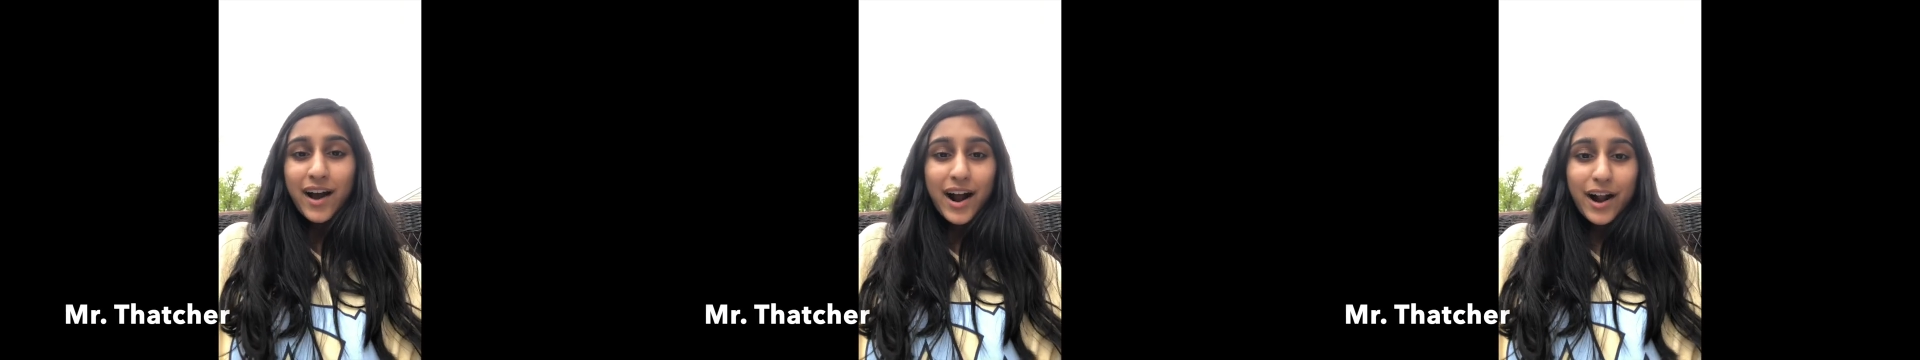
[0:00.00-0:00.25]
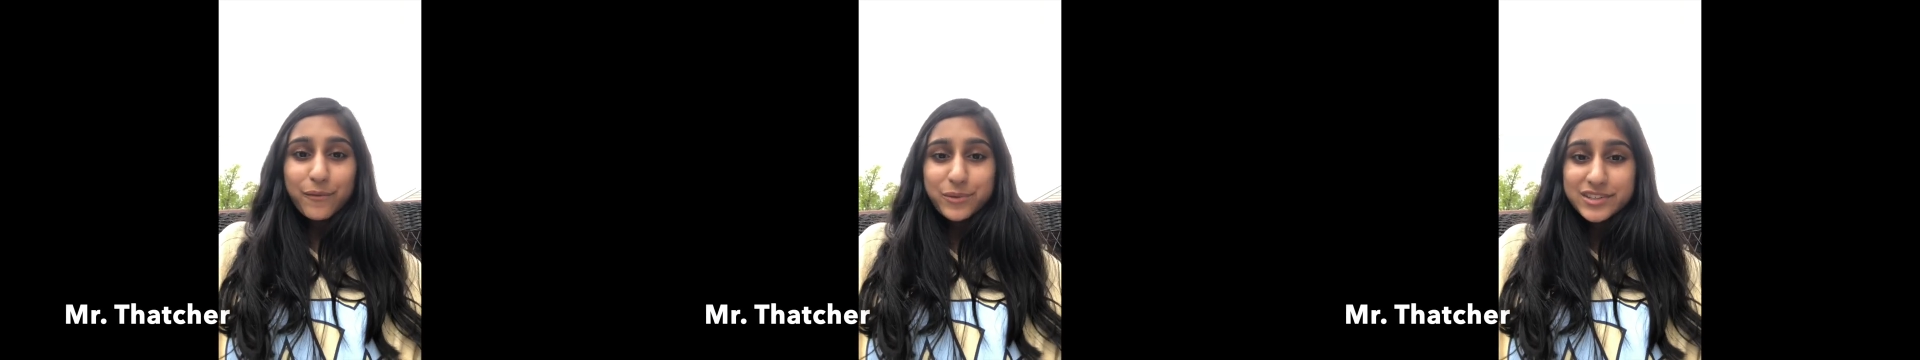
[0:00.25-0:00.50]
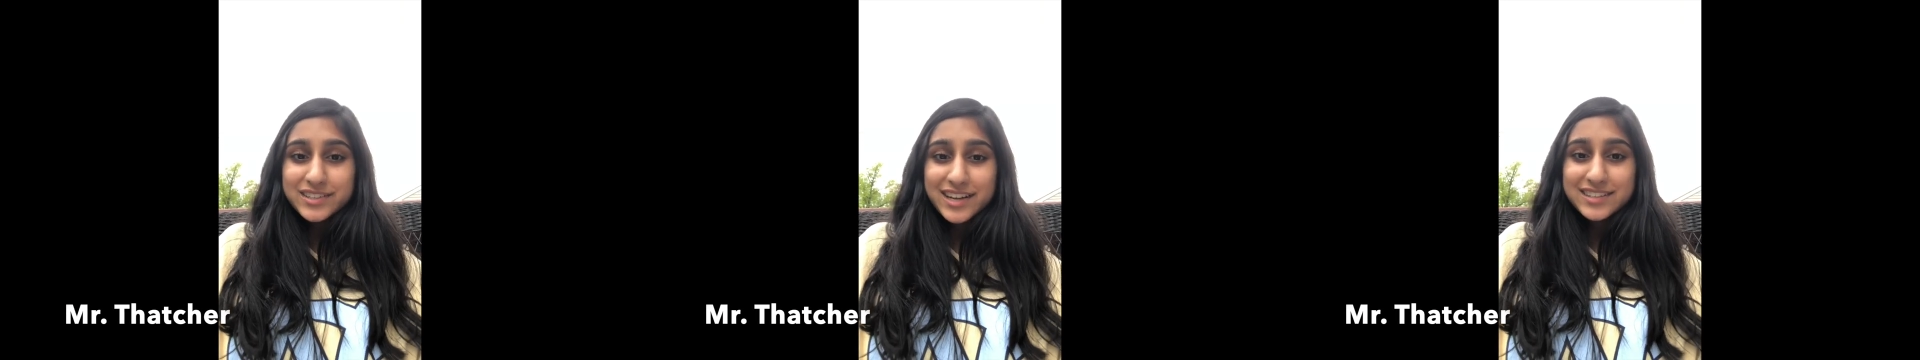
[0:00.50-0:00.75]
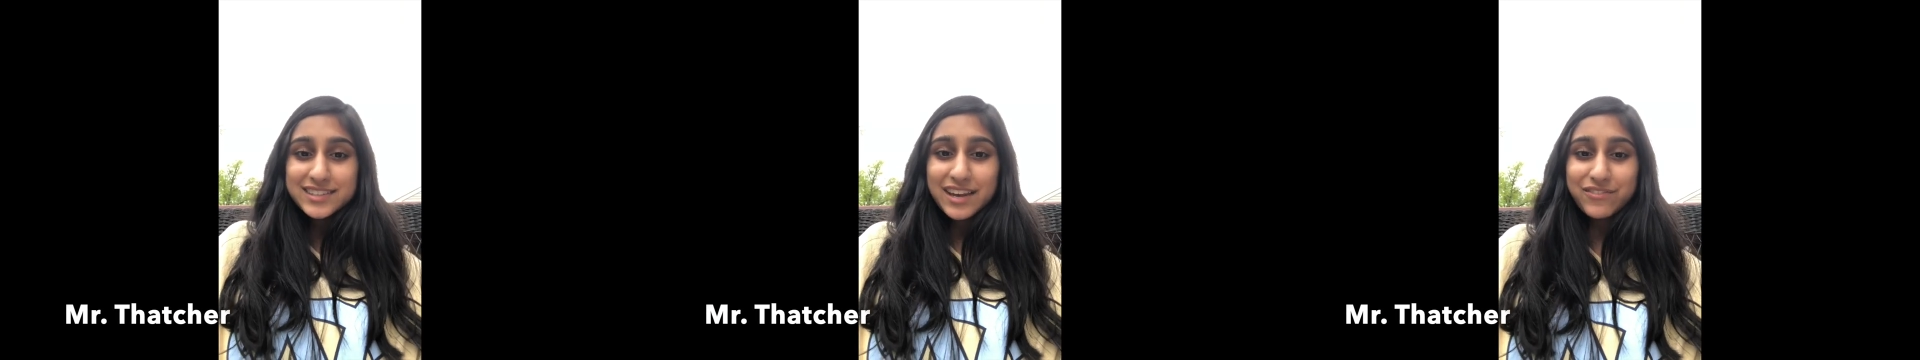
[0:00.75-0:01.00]
I hope you're
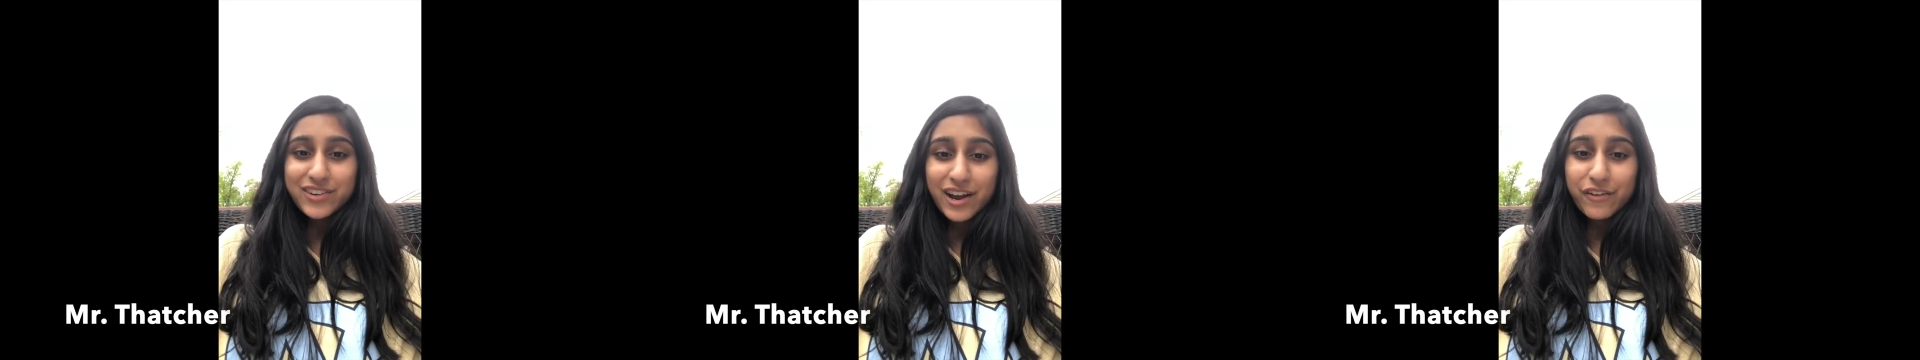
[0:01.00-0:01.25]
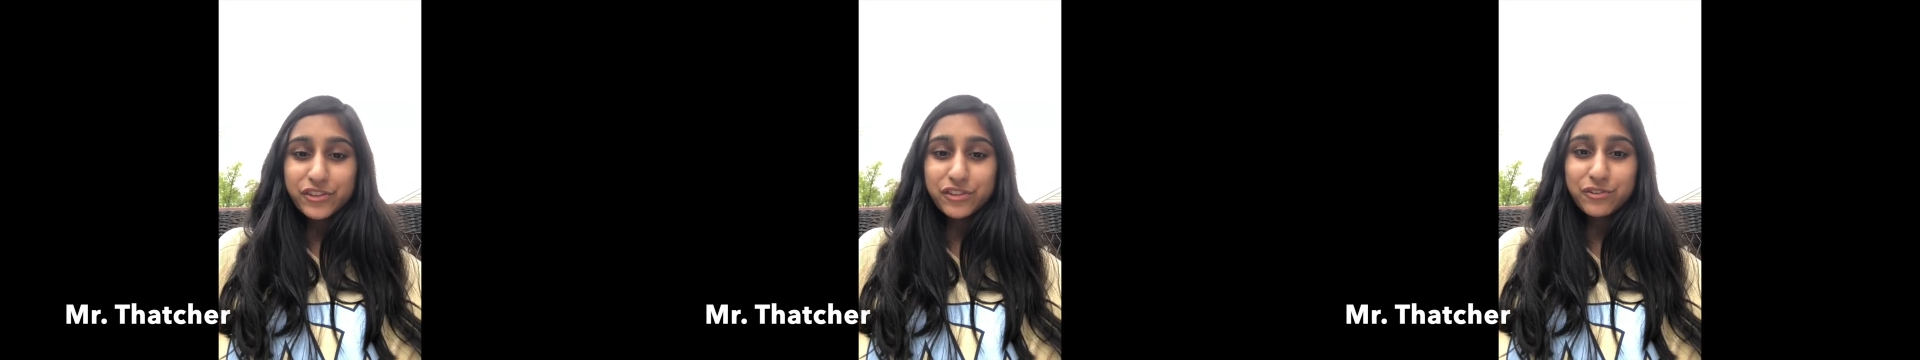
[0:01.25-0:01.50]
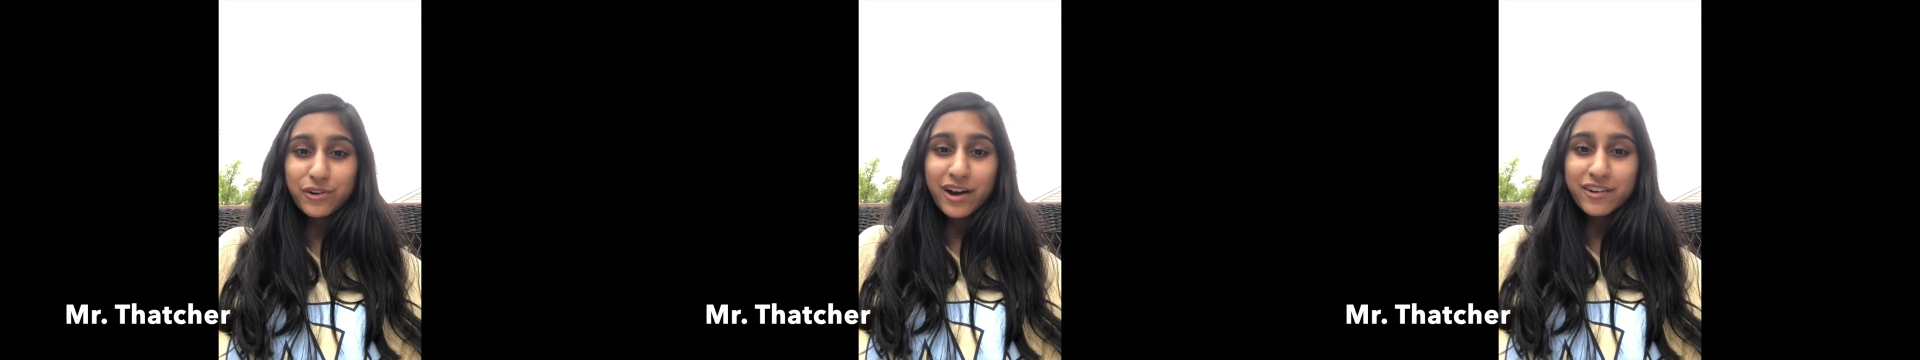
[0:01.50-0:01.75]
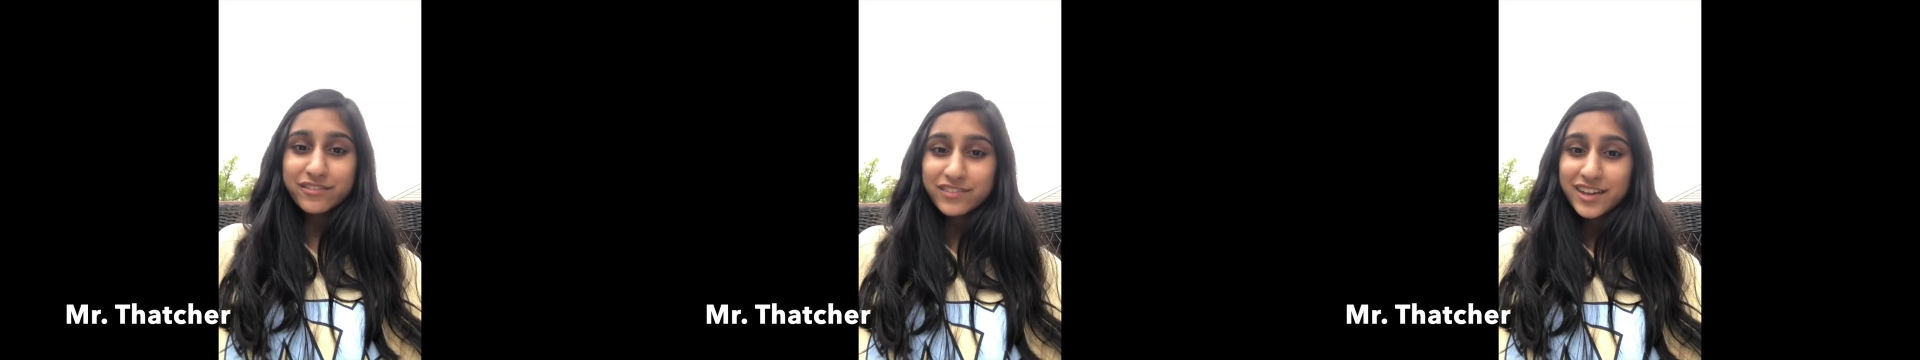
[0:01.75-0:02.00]
staying safe and healthy through
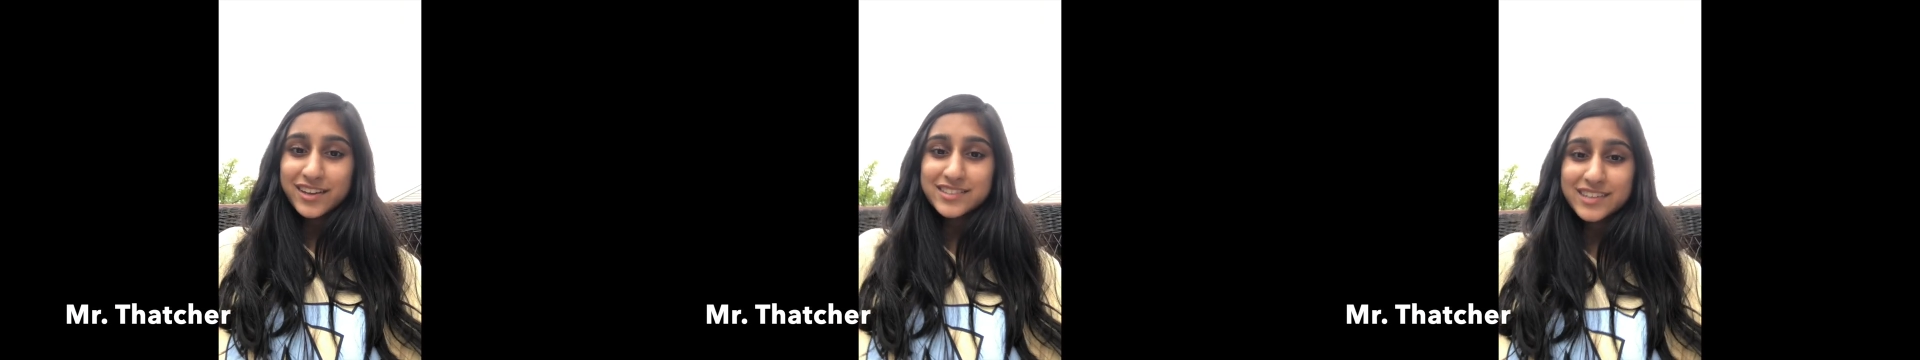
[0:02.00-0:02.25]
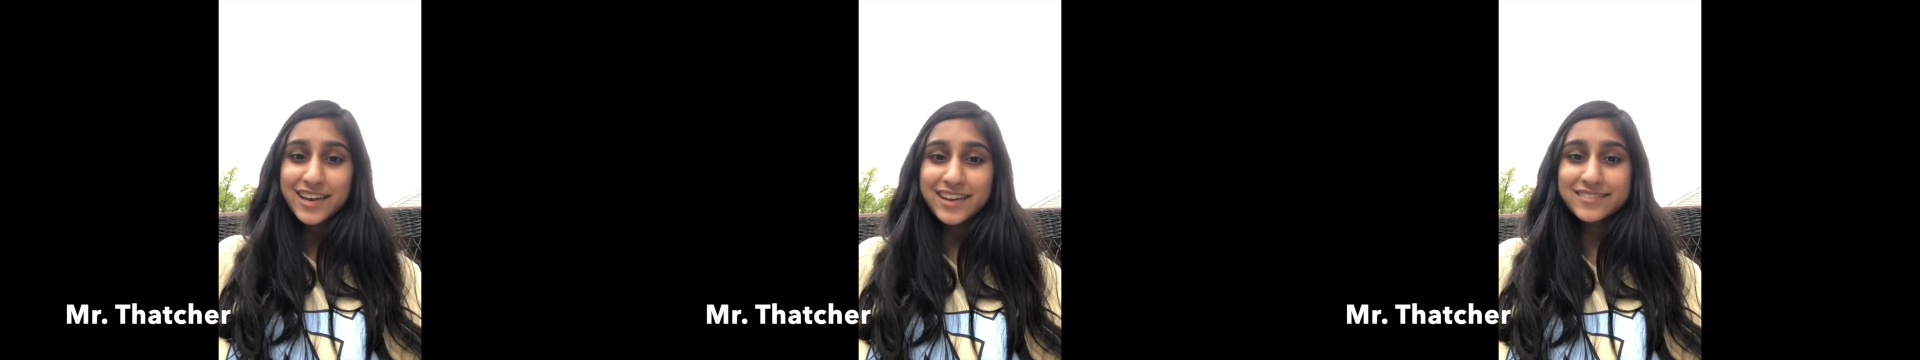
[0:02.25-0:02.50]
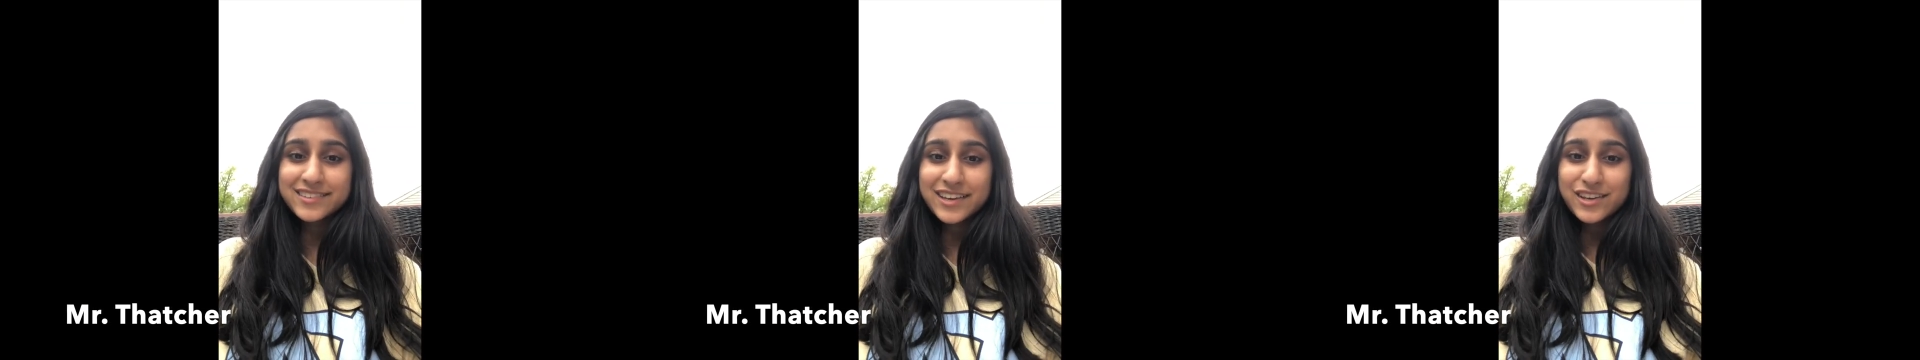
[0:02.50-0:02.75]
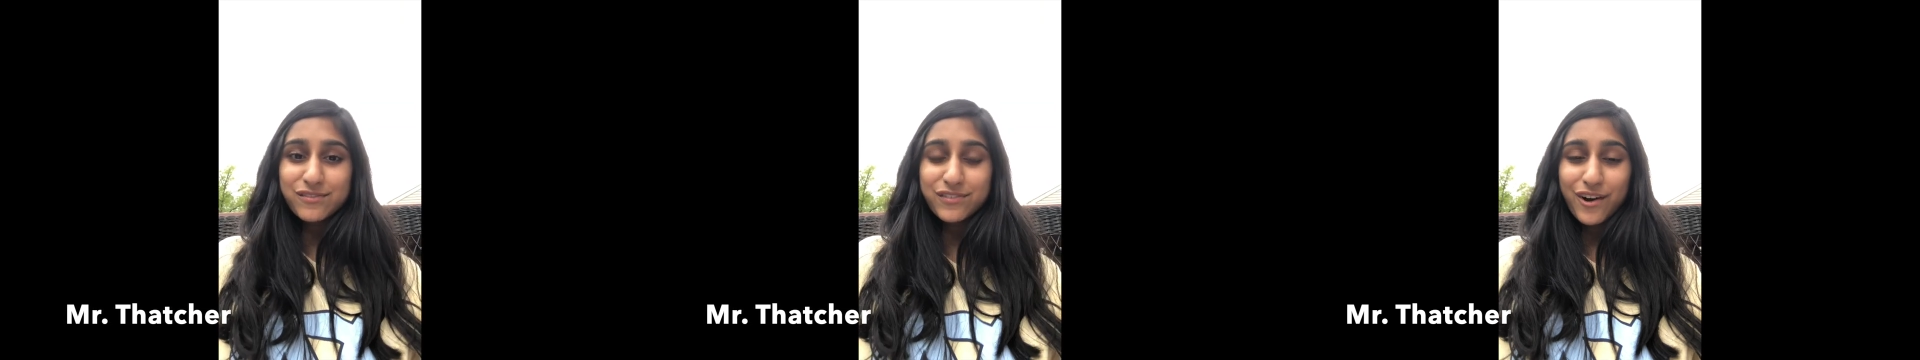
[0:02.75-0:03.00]
all of this and
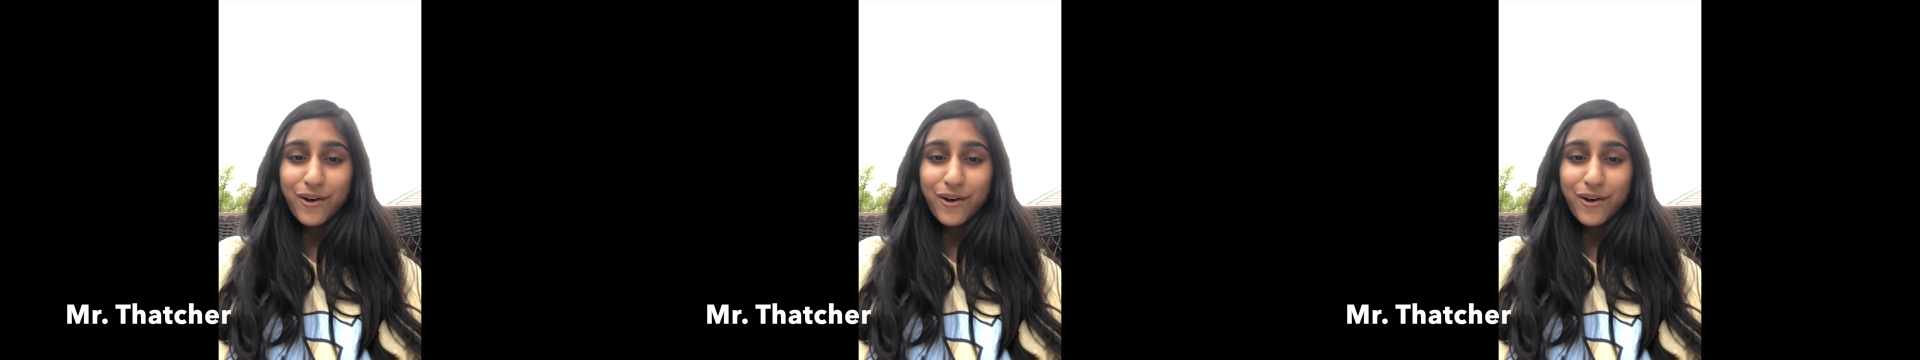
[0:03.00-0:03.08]
thank you for